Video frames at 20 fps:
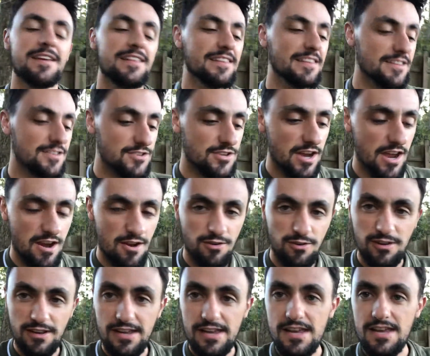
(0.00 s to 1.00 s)
This
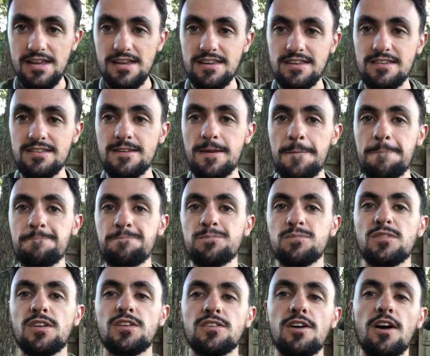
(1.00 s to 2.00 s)
channel is
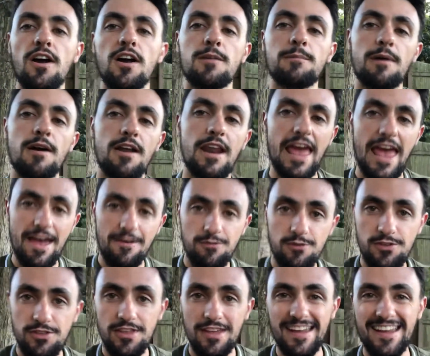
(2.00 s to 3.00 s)
to talk about
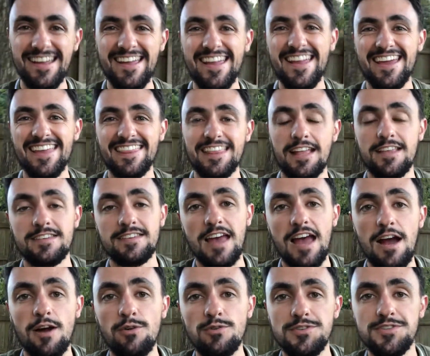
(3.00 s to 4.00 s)
everything that's
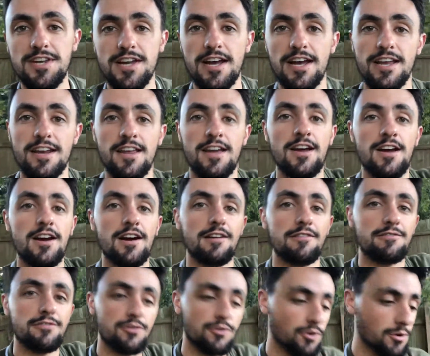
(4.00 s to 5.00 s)
outside
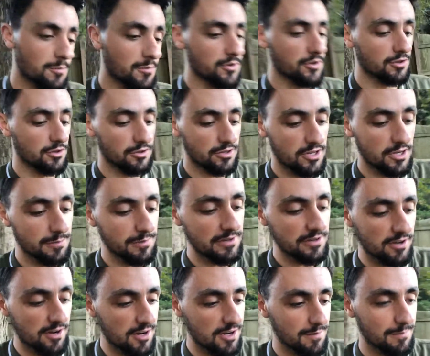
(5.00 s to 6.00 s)
of the normal. You'll hear me
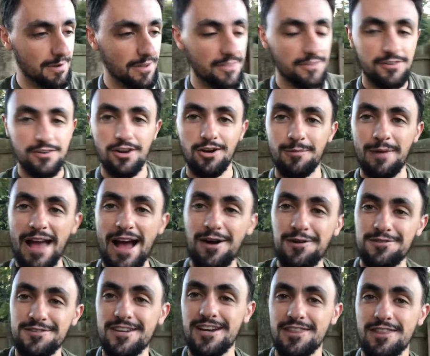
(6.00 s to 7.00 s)
talking about the term
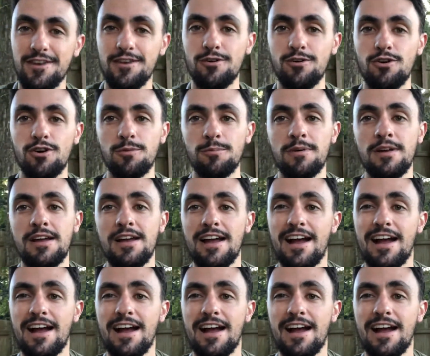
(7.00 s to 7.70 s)
outside the norm.